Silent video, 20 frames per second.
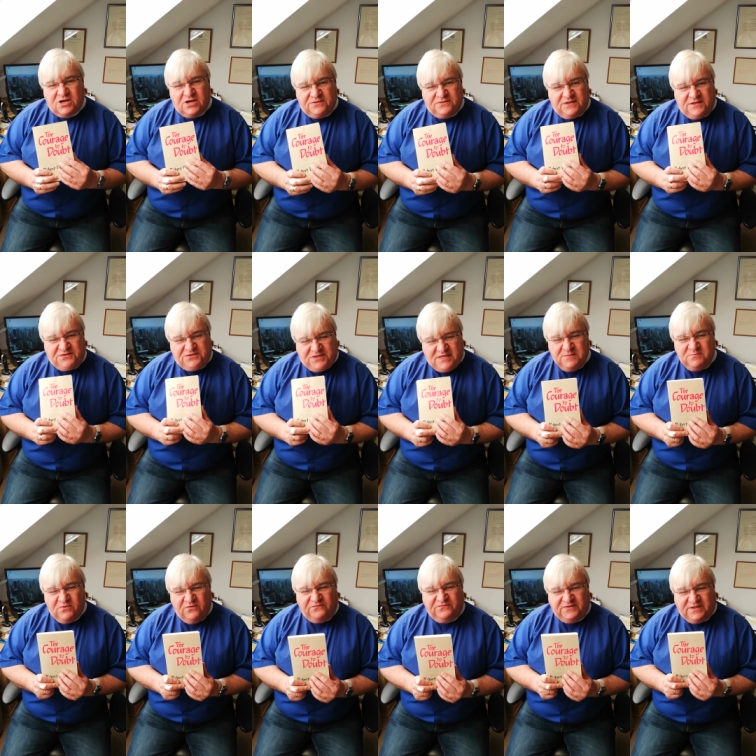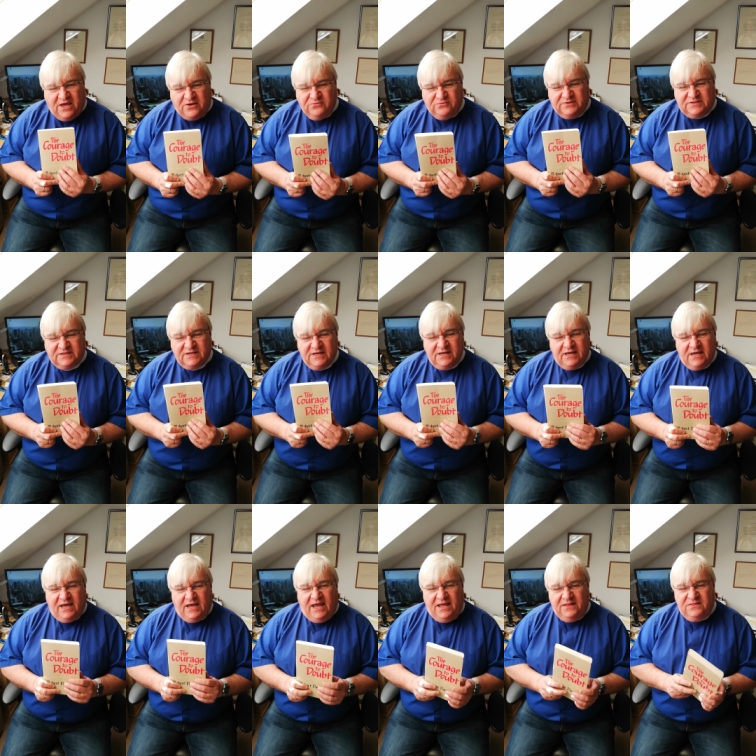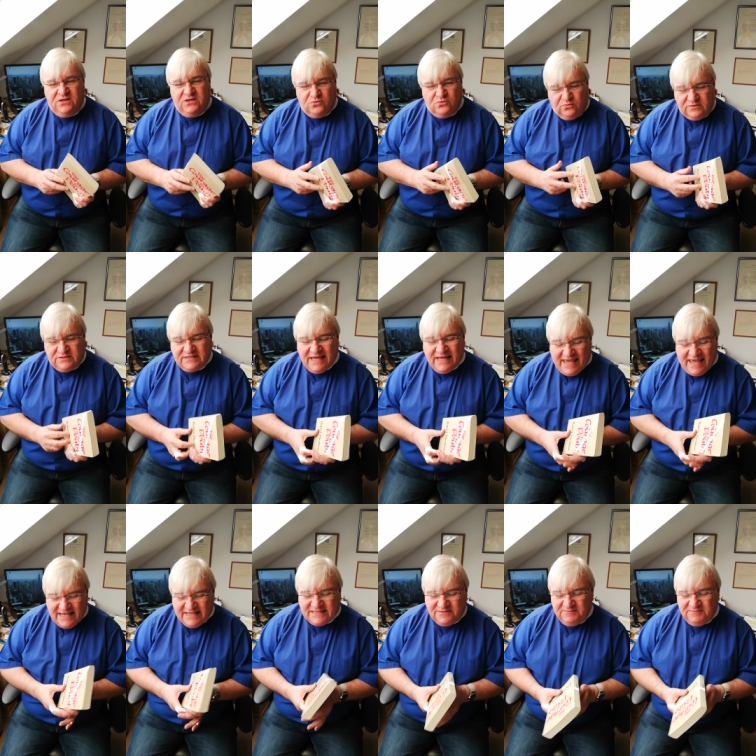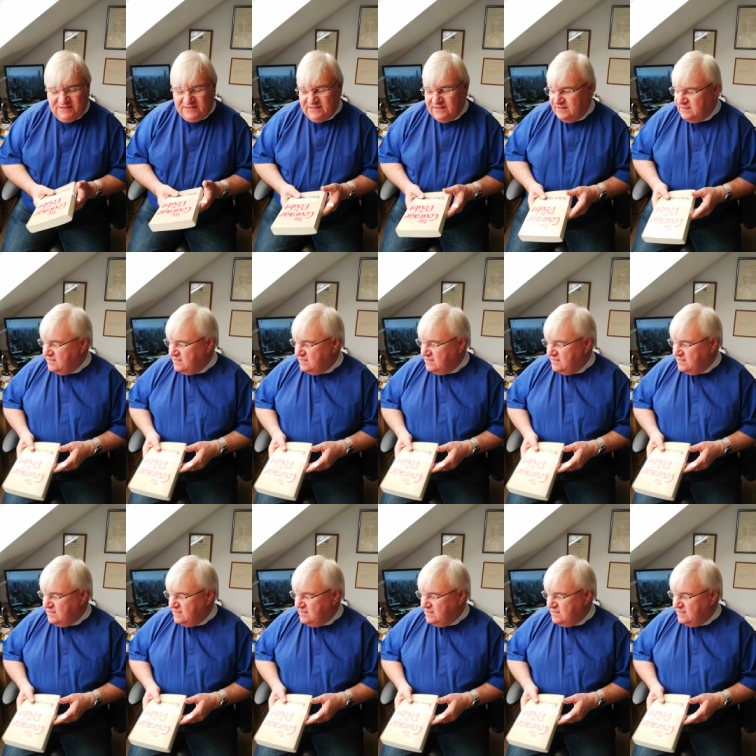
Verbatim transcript: the theme of doubt in the Old Testament.